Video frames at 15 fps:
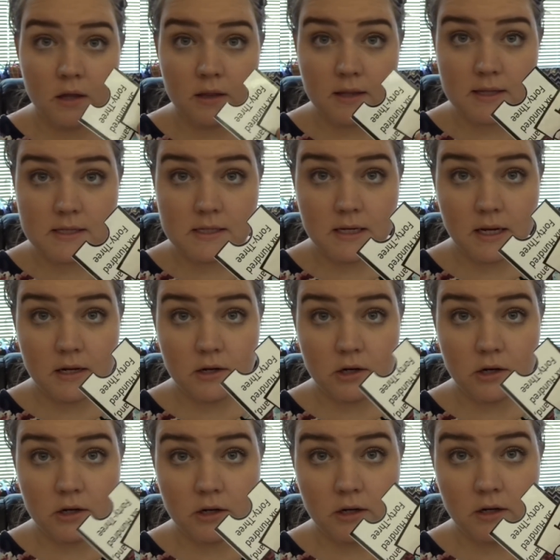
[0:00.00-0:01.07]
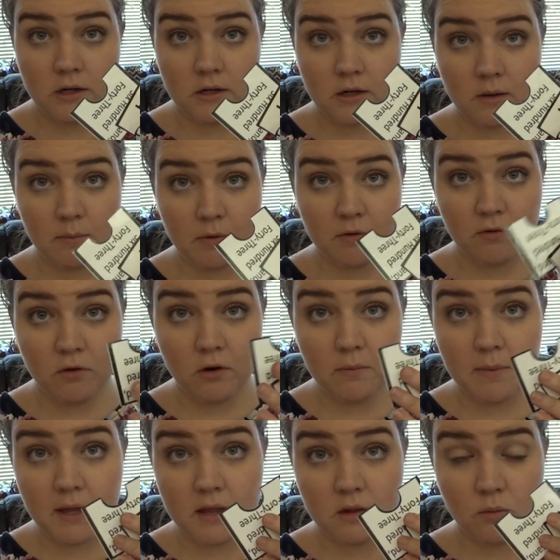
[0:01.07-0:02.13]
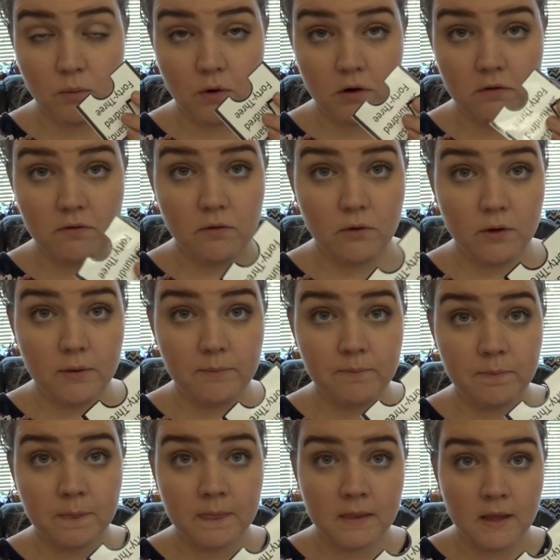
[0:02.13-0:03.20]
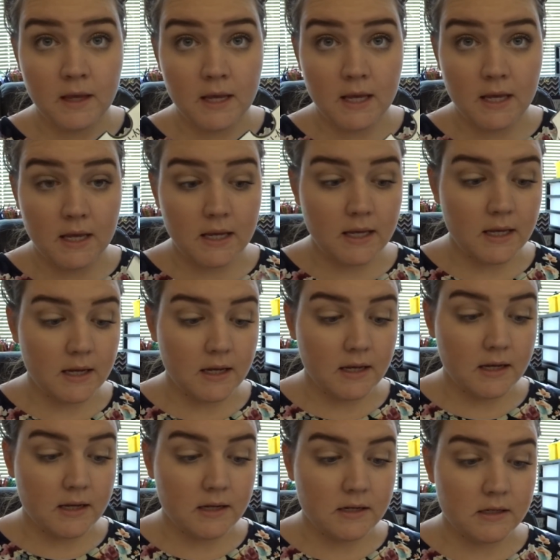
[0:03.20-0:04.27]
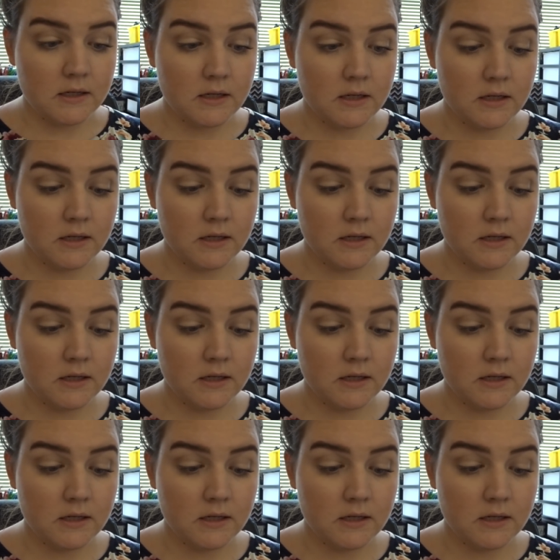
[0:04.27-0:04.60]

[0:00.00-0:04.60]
the standard number form and the word form, and